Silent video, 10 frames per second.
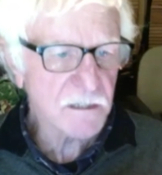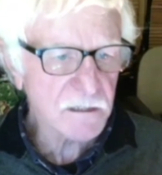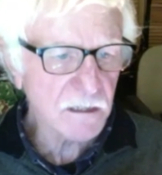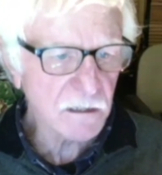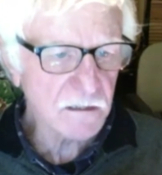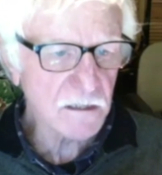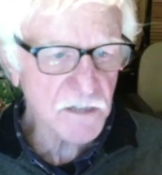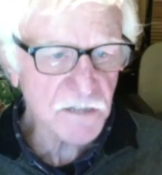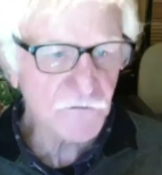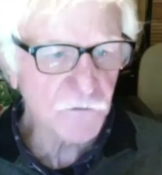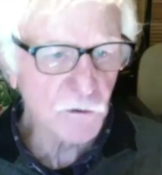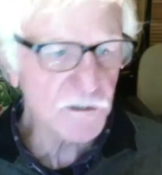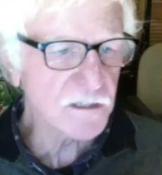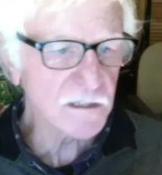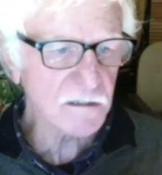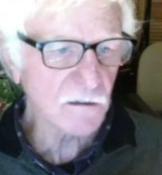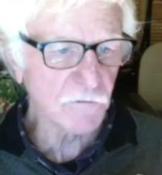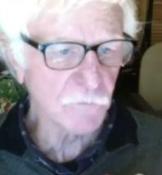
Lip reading: they're just forces of